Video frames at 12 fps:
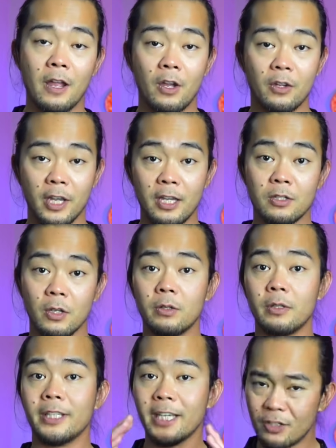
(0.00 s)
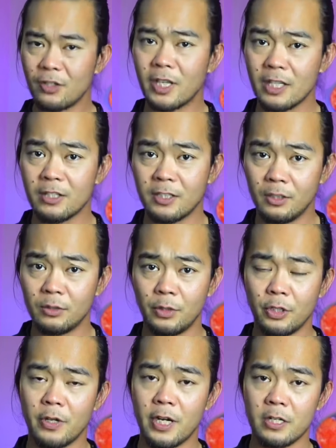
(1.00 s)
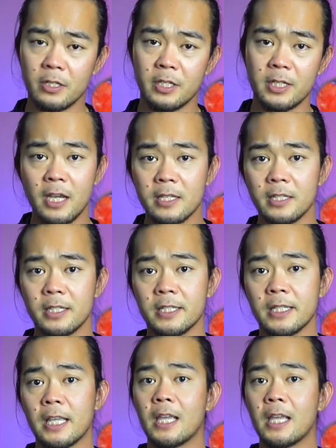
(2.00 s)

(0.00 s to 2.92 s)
Okay, so yes, you can still do your exercises.